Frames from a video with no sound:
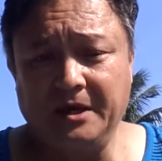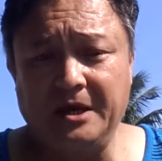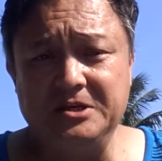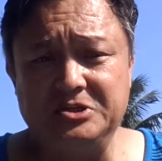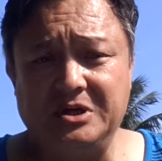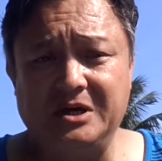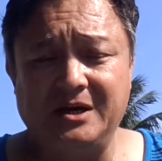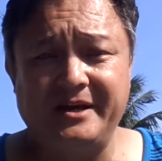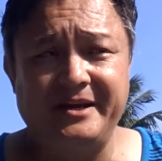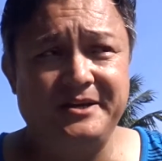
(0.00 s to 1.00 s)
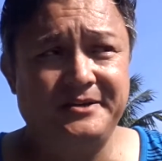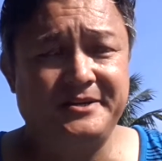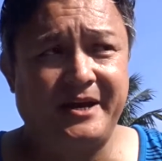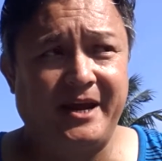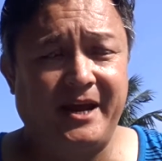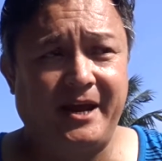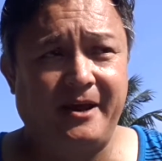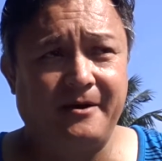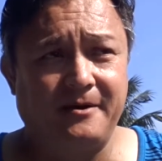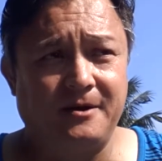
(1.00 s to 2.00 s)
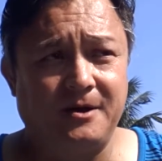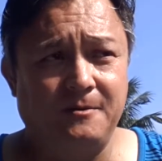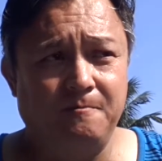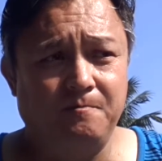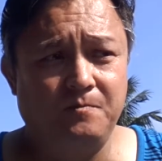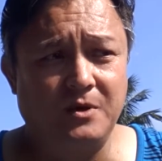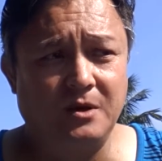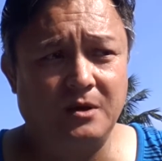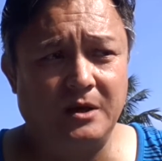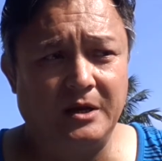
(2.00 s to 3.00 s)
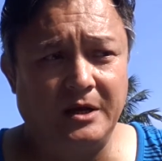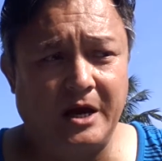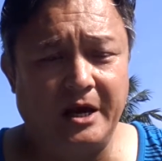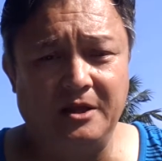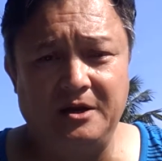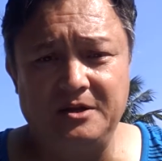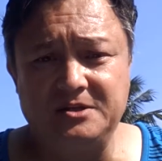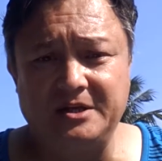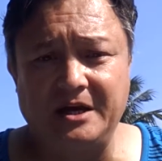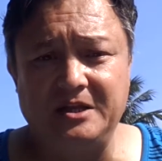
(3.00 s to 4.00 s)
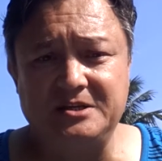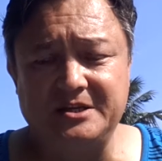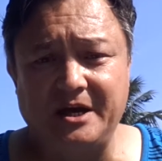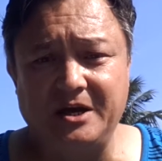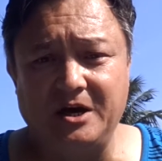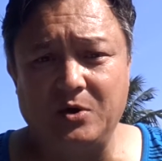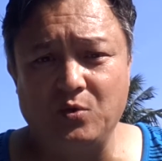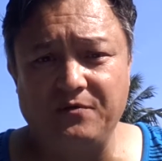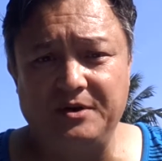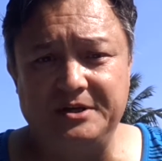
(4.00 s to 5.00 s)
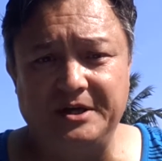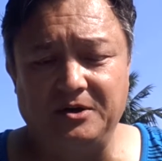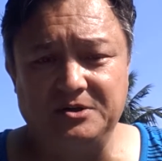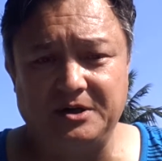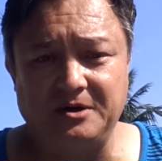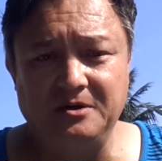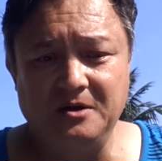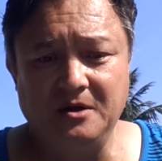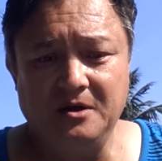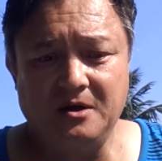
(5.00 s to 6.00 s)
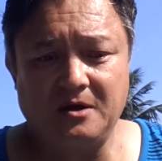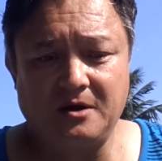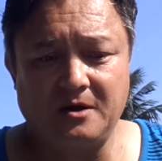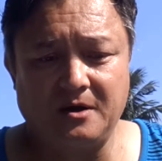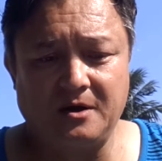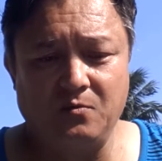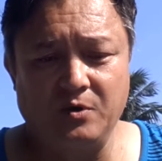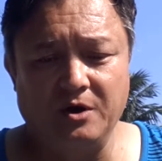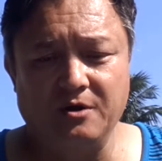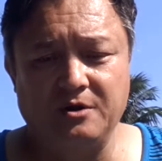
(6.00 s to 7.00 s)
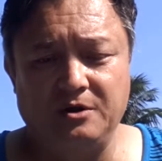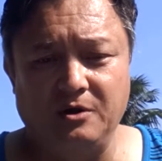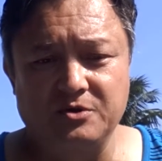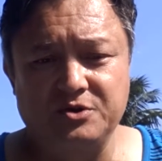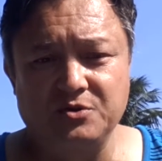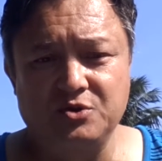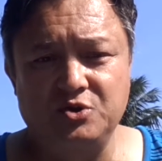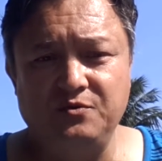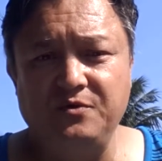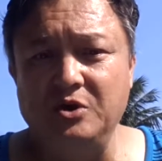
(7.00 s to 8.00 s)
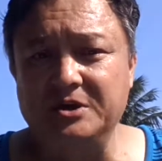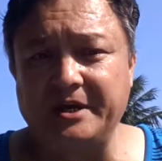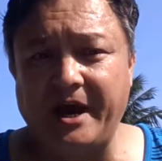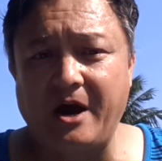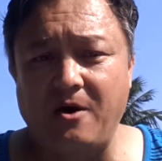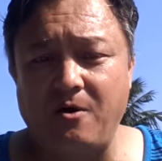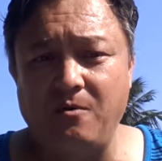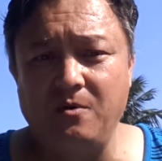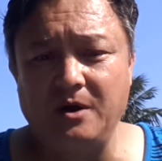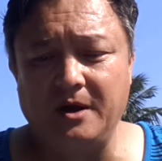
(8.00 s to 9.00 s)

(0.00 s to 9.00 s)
Can Tho is an island inside the Saigon River Delta. We're closer to Vung Tau.